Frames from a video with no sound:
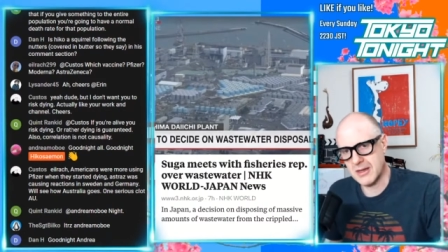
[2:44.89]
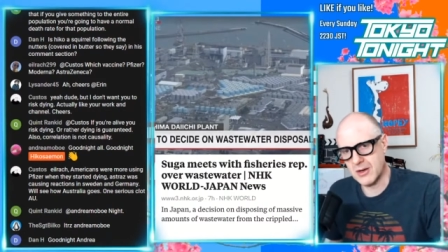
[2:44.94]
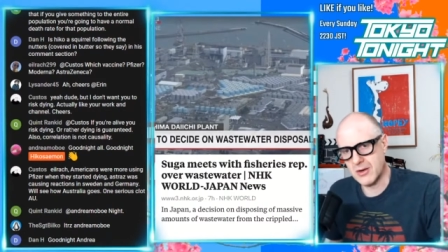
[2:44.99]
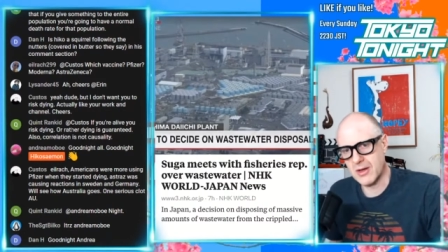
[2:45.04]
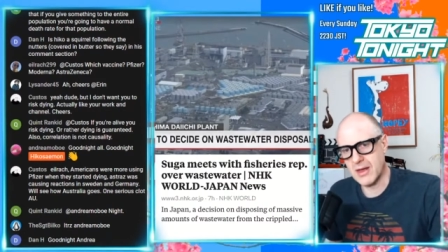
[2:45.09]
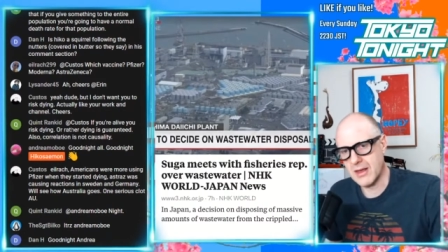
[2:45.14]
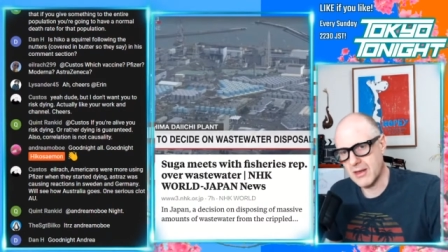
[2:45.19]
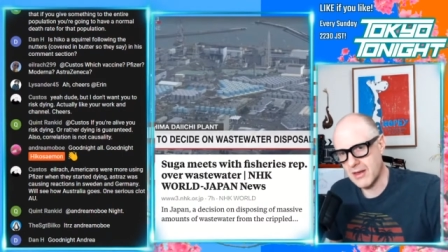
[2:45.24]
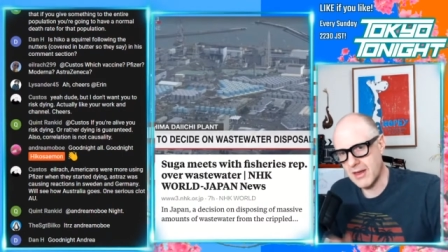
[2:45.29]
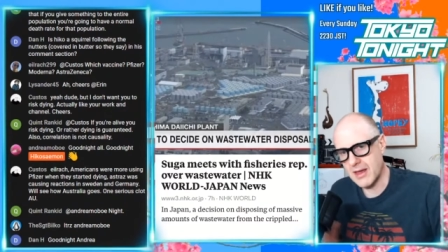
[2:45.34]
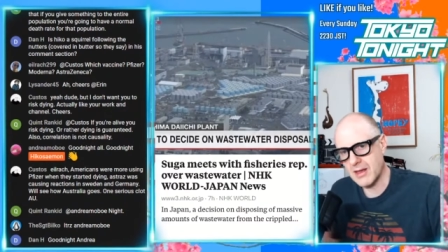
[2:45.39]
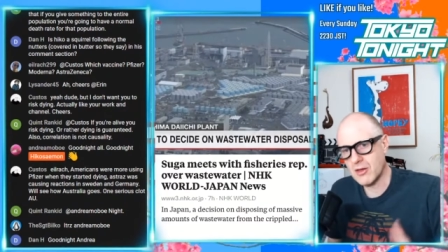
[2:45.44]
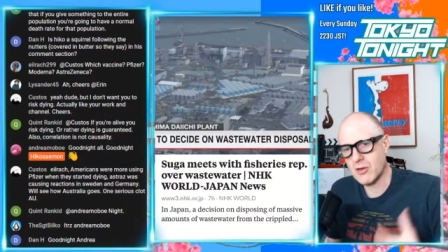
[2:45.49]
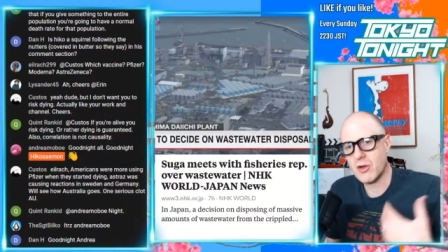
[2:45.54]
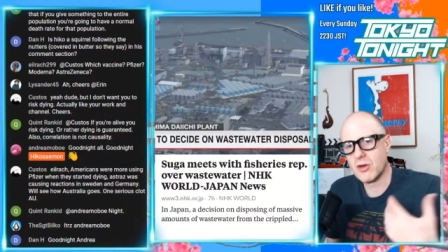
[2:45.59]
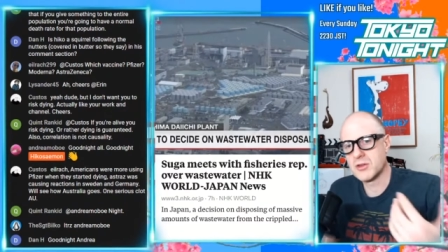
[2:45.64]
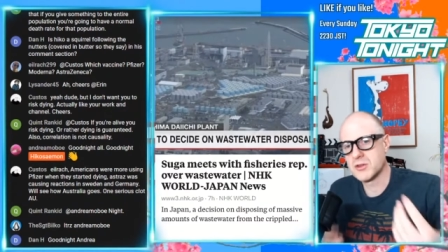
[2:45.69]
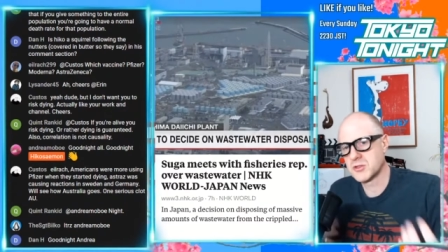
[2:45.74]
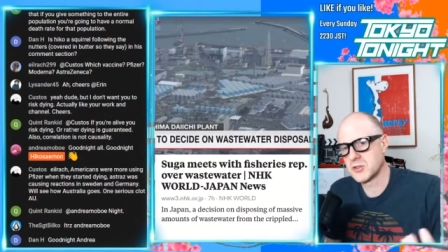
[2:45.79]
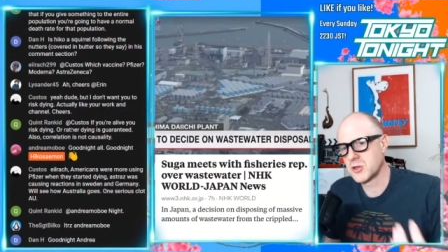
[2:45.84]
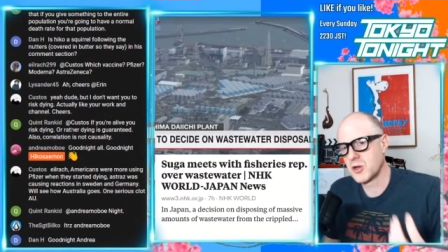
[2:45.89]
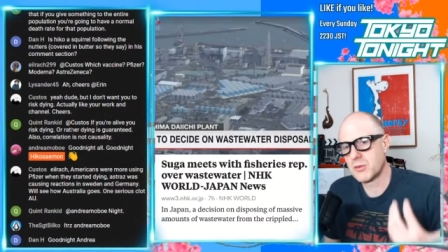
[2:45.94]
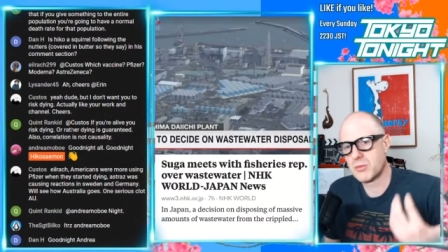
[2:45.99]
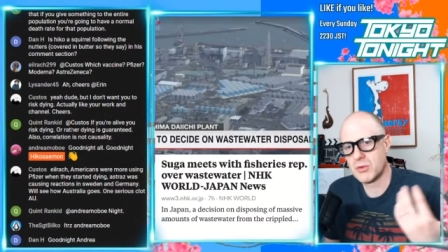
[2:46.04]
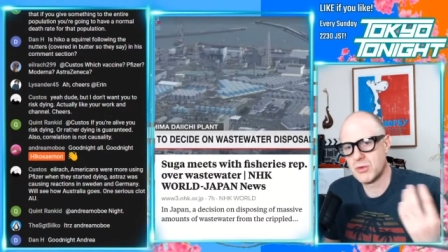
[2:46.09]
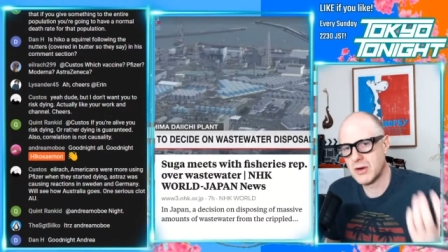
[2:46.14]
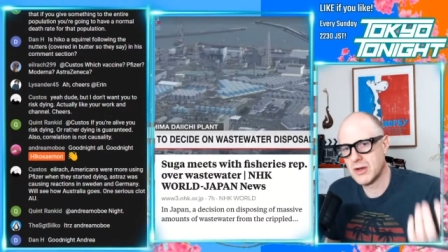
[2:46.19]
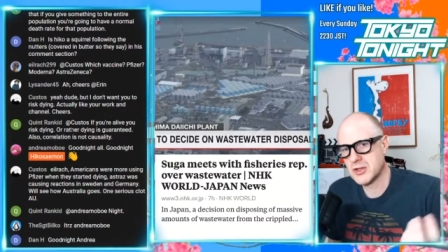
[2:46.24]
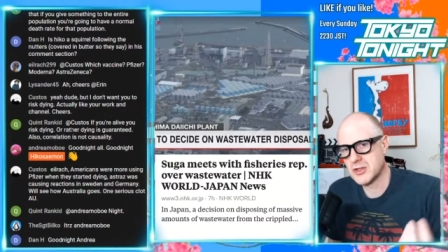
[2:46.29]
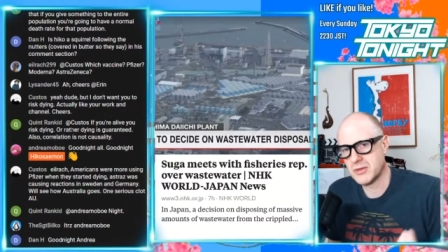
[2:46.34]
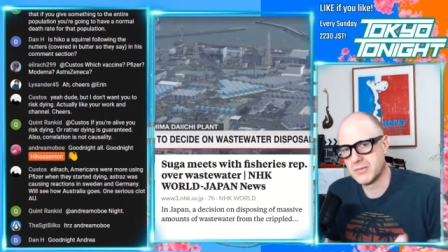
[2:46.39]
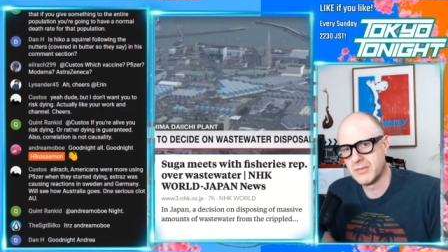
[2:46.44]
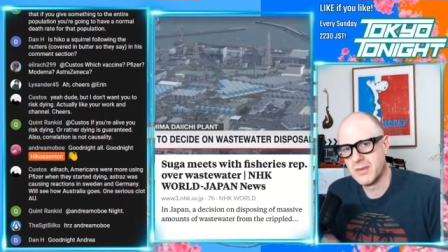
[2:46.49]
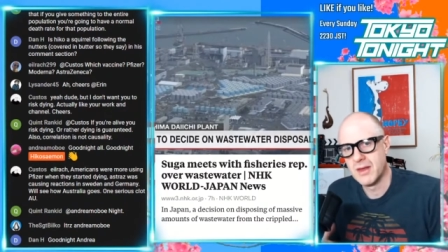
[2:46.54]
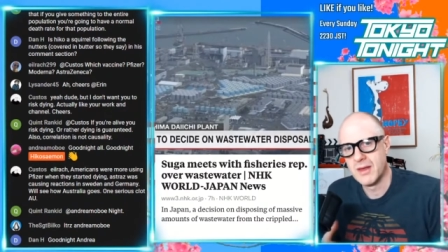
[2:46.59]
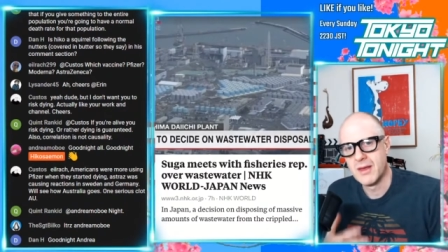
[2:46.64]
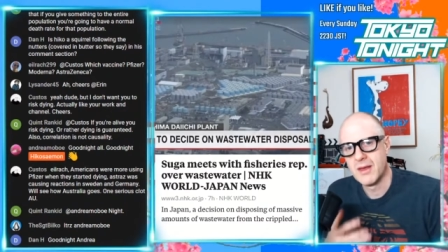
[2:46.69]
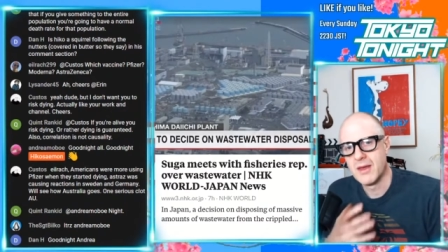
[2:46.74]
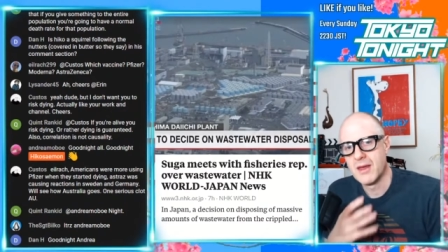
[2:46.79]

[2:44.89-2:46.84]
You know, in constant operation.